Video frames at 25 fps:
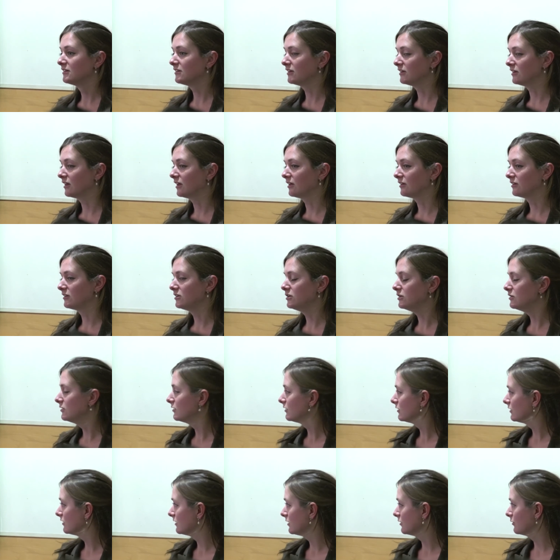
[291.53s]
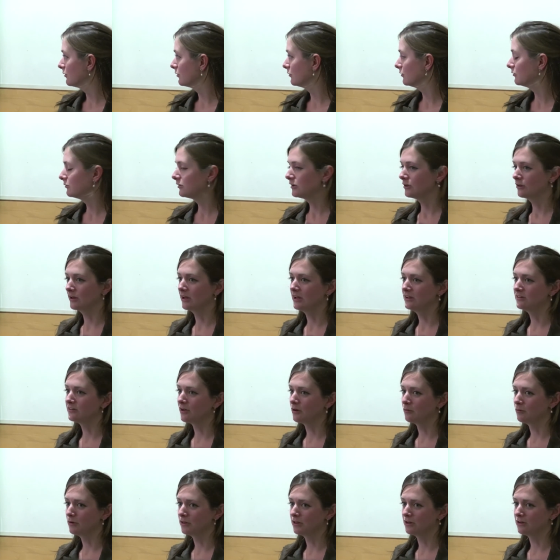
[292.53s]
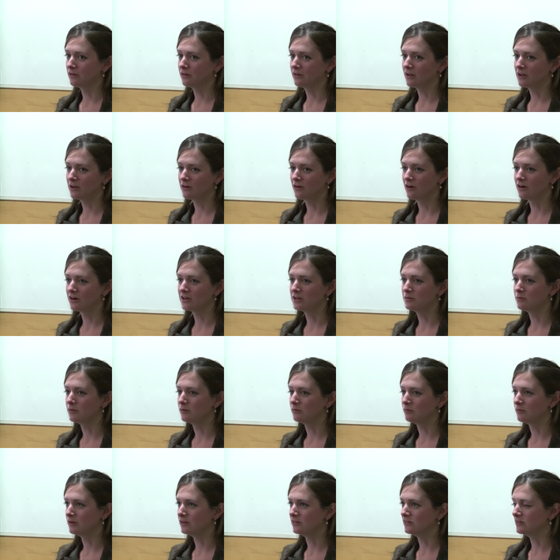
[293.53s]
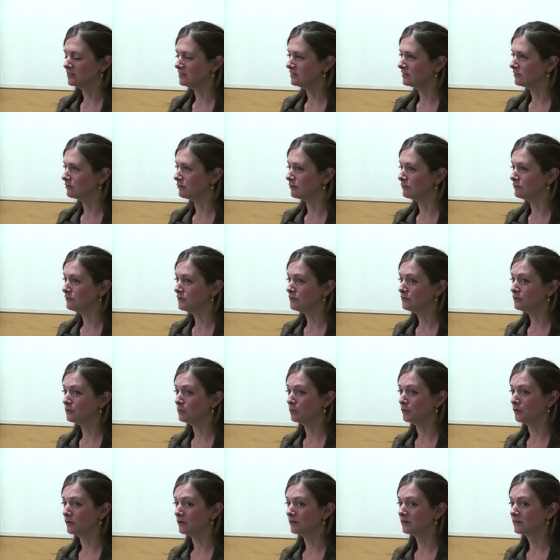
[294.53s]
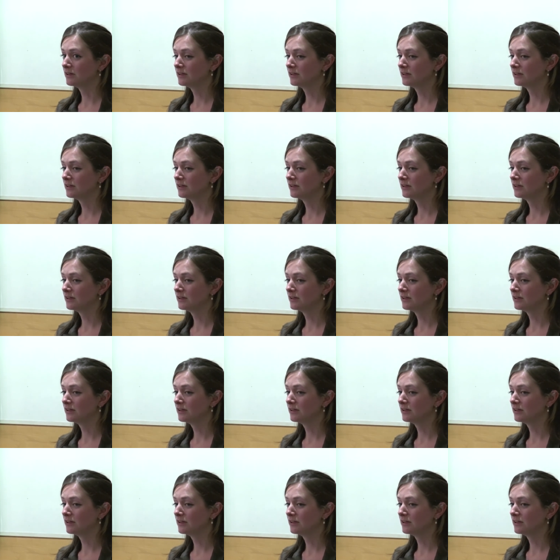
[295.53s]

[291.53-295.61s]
then that you'll, you'll end up with an, an argument which is irrefutable.